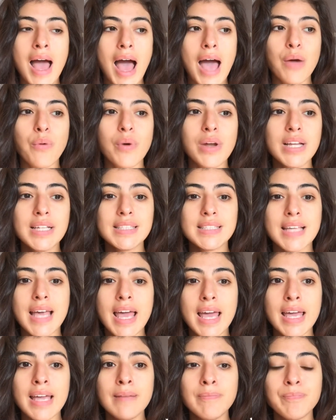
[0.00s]
I want to
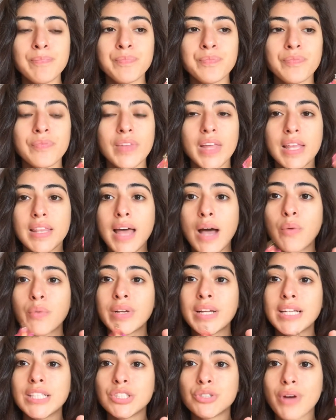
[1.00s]
say that
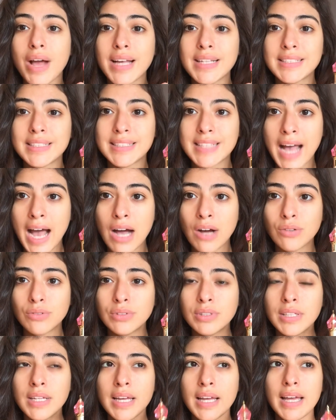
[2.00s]
when it dries
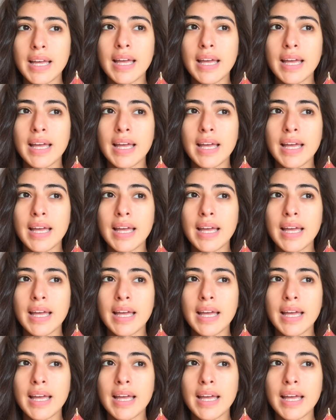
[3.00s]
down,